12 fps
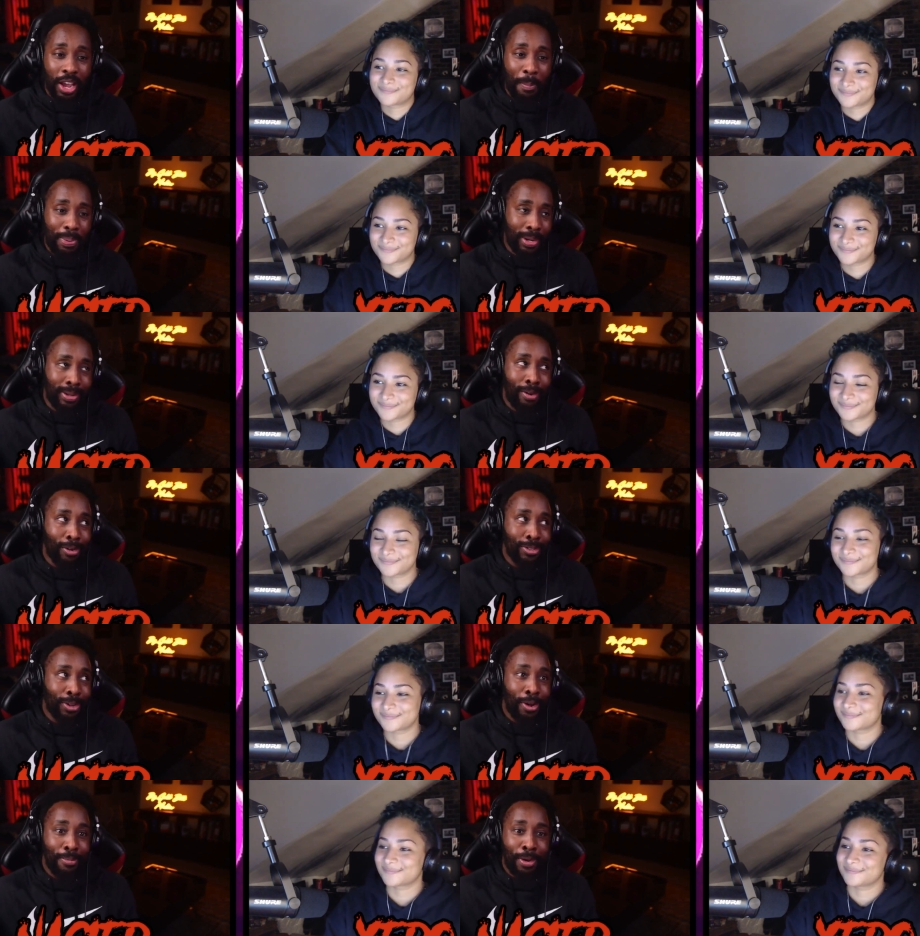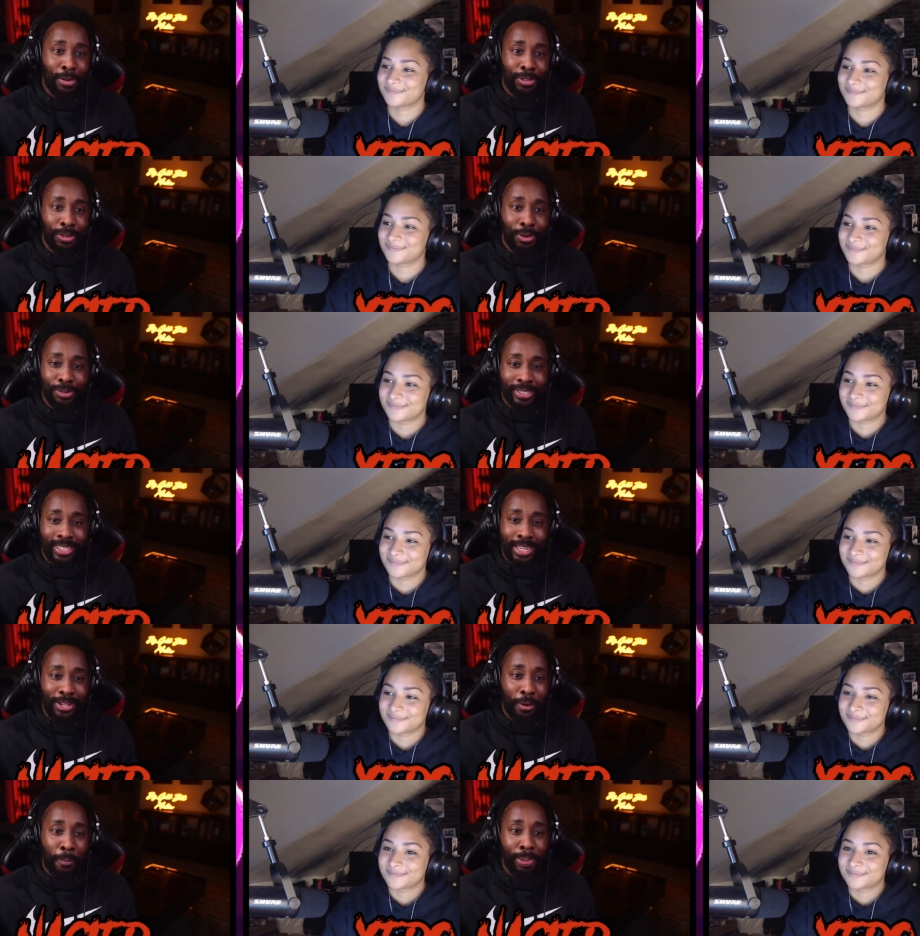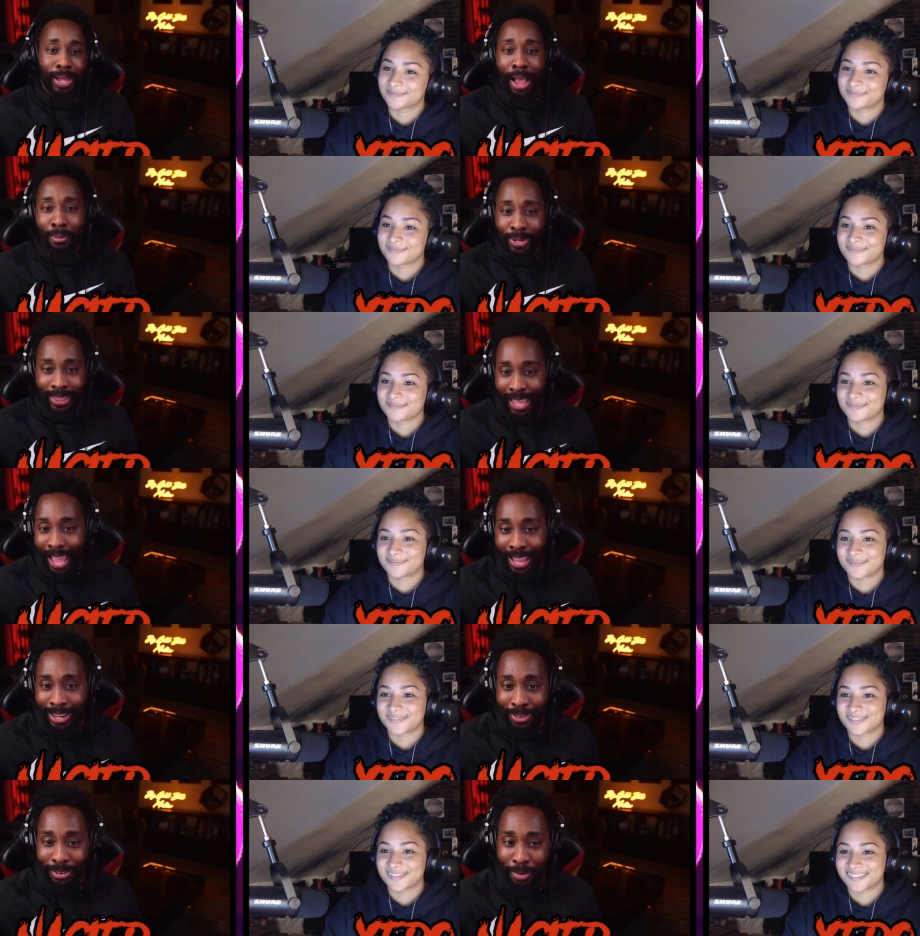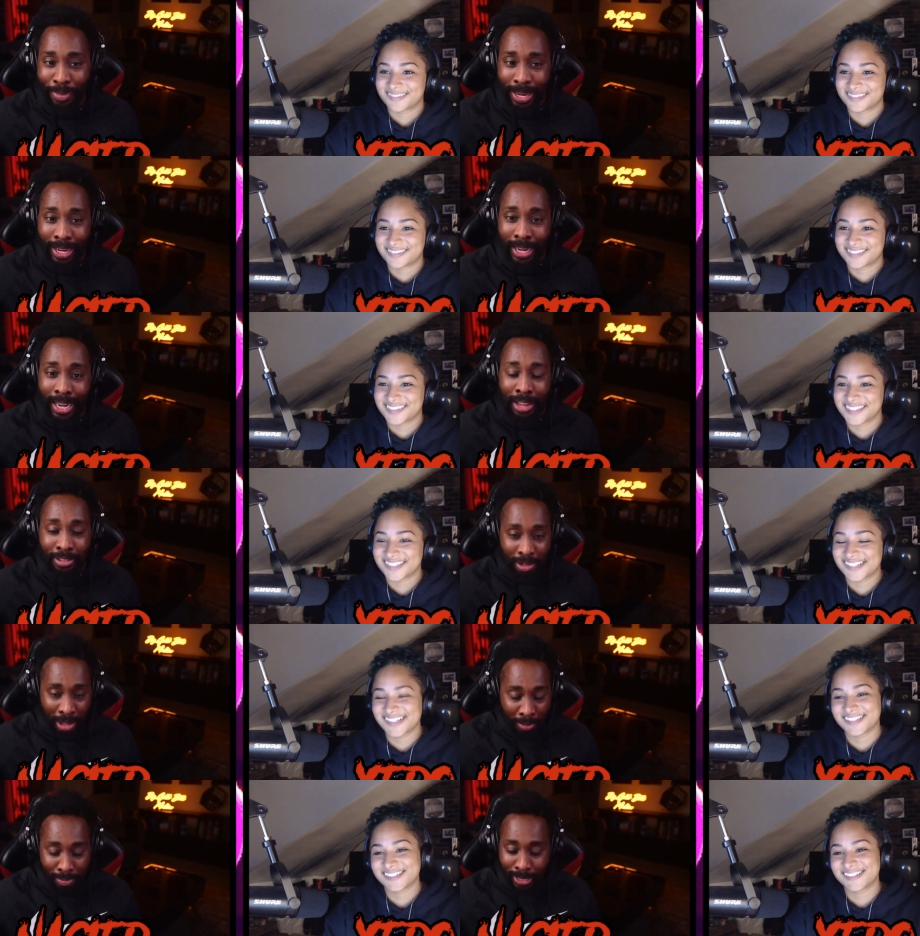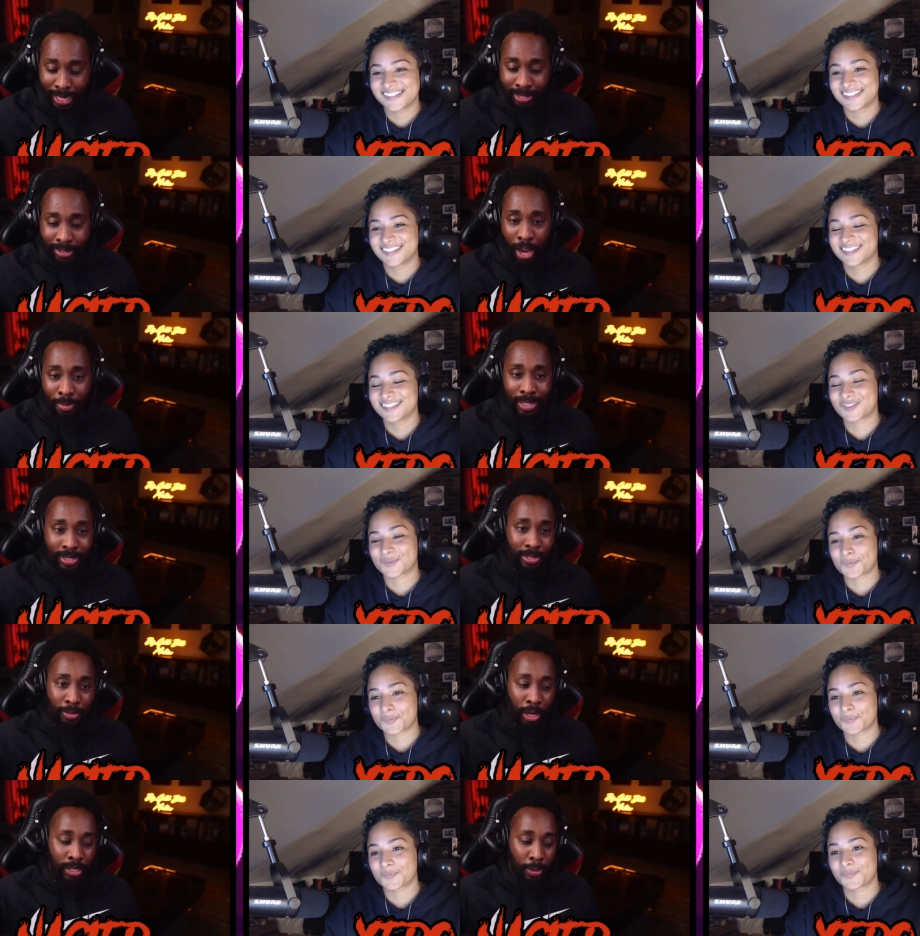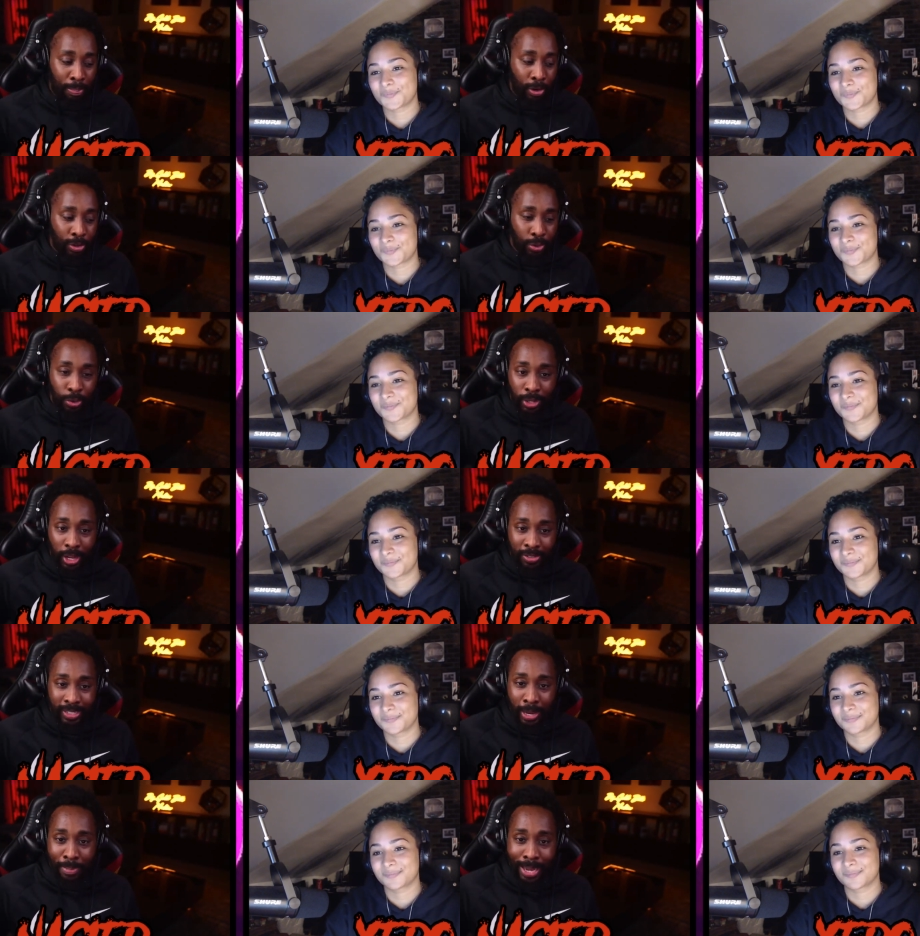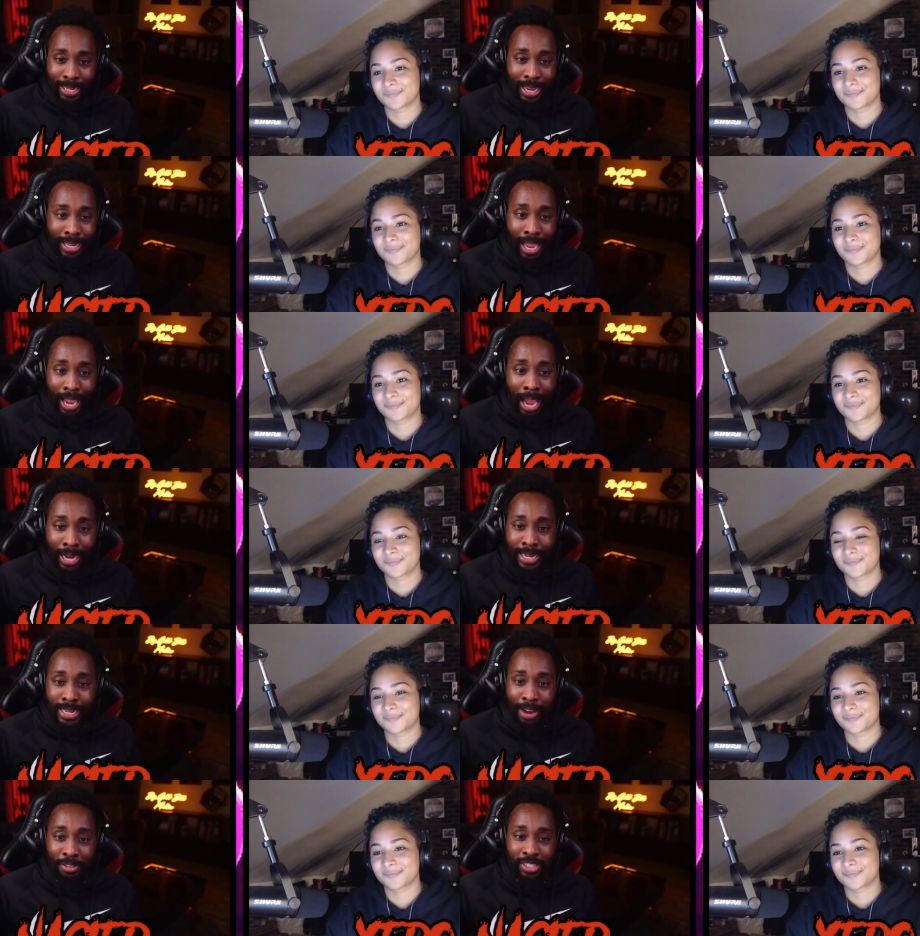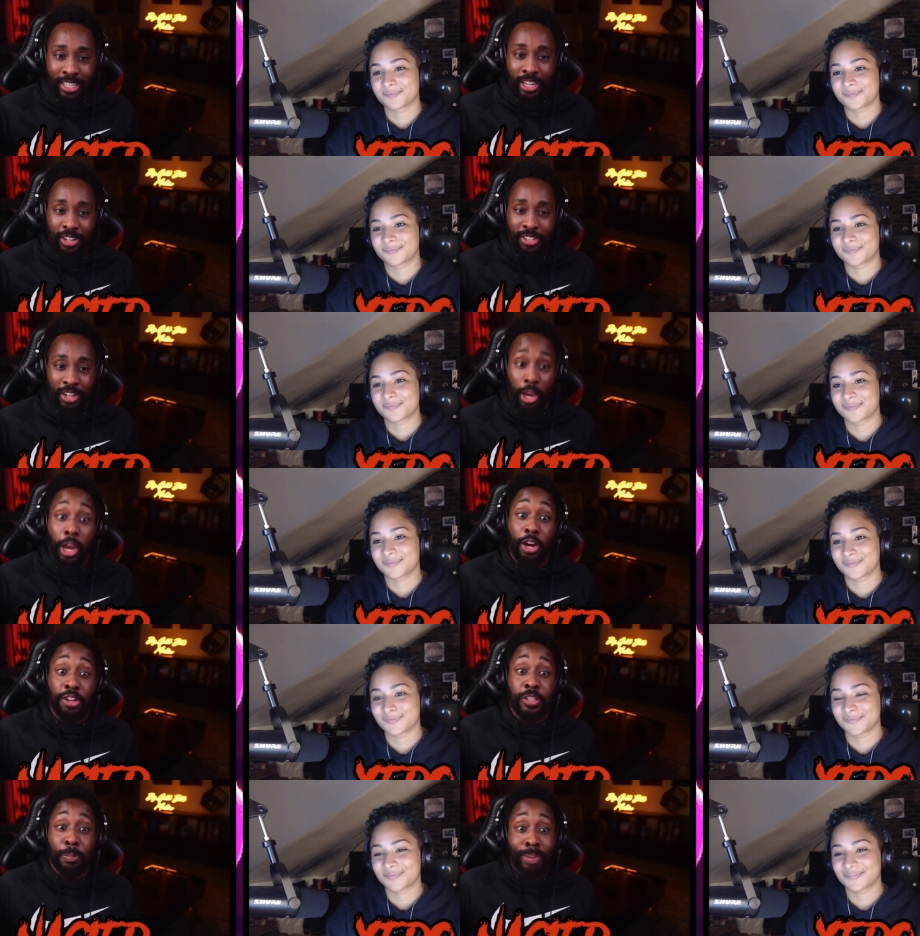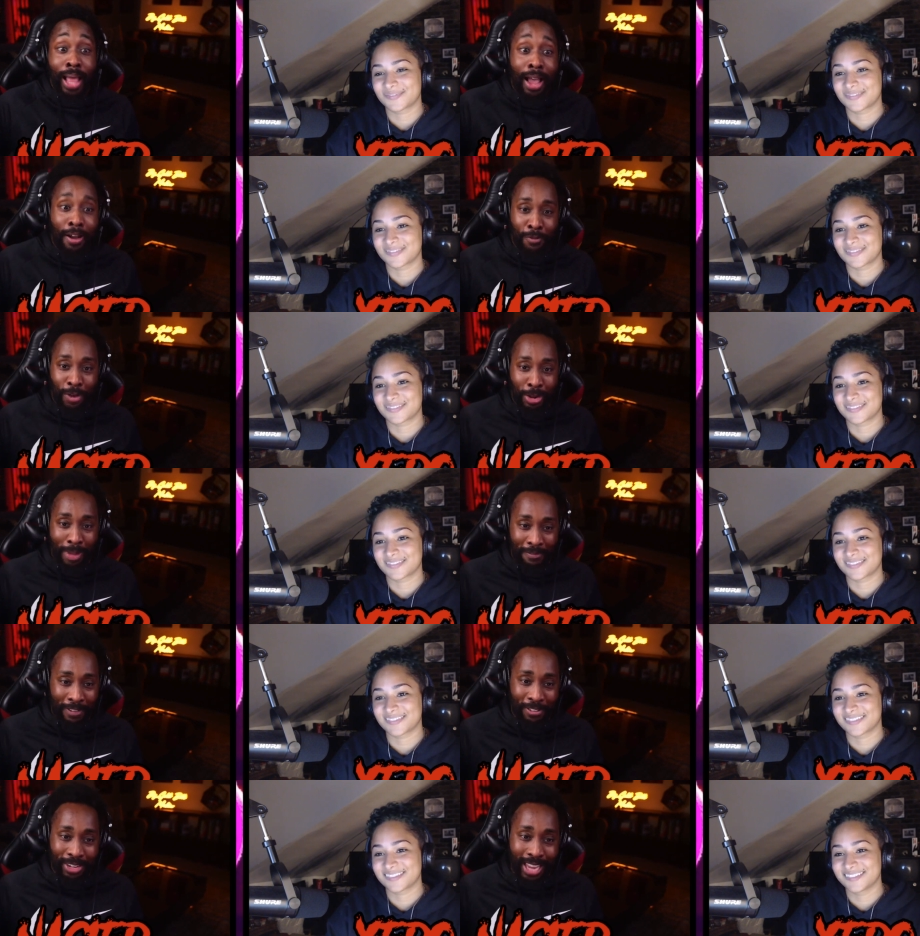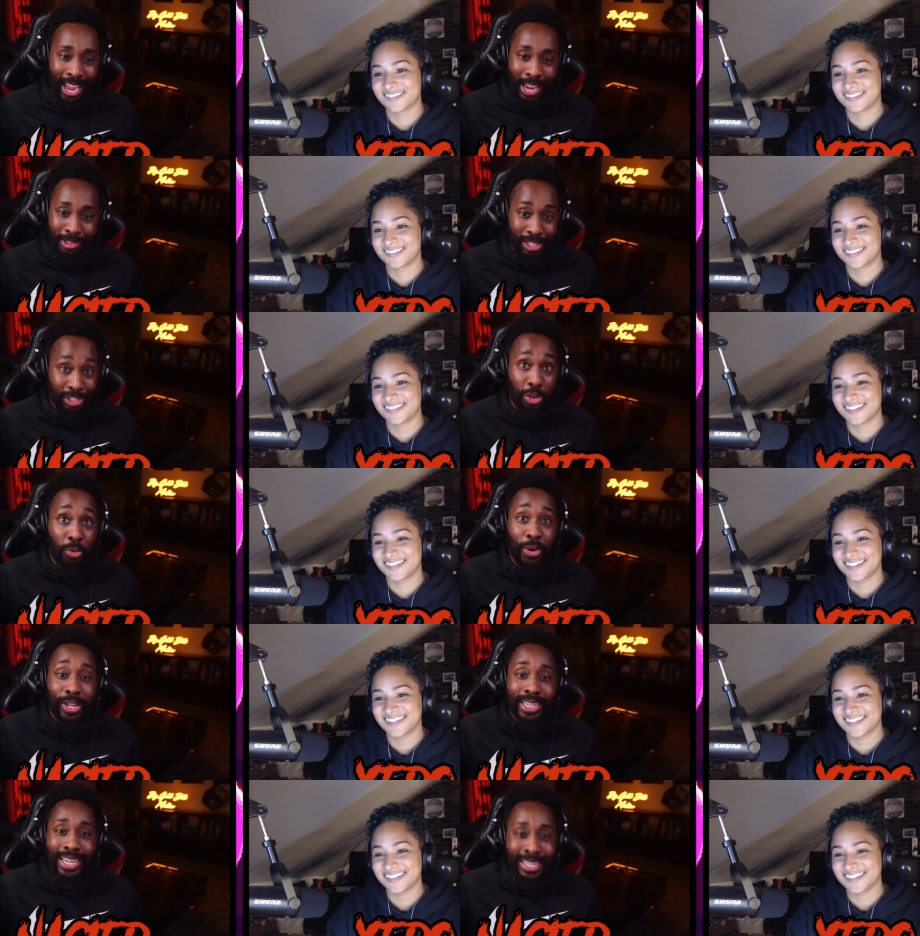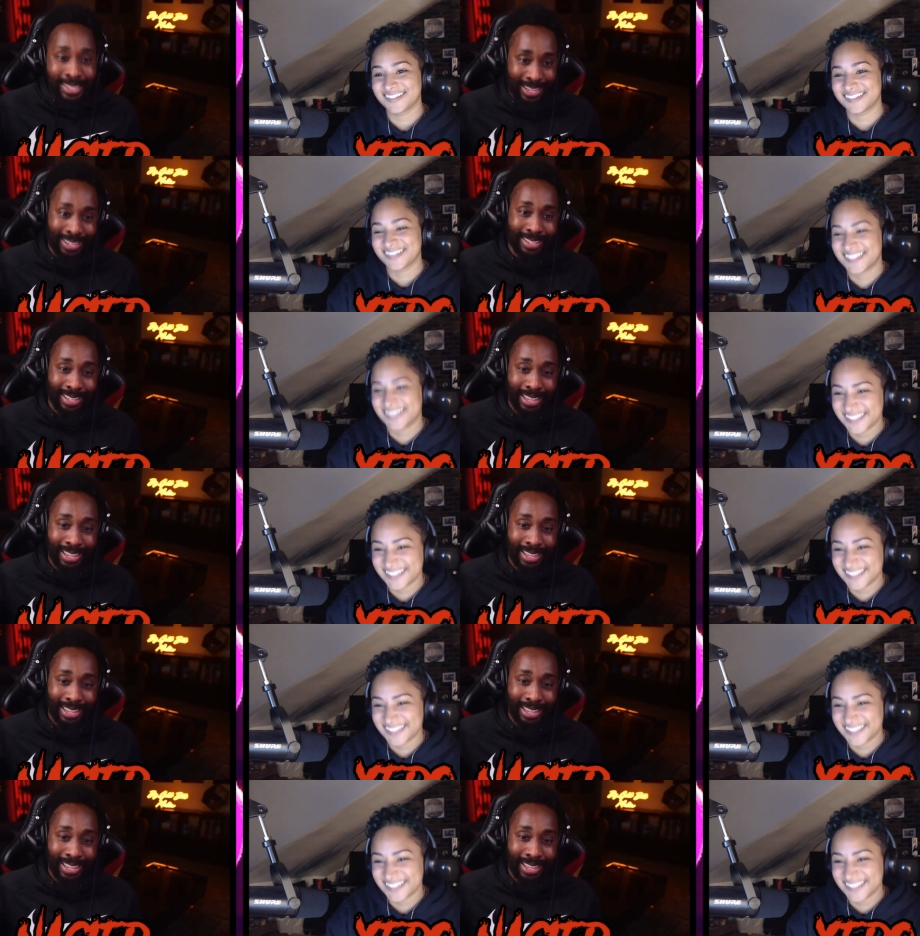Speaker 1: But also, I'm also don't see no plot with that. You know what I mean? And I, my last comment is as a person who loves Dead by Daylight, I can never sit here and tell you here's the plot of one of my favorite games because there really isn't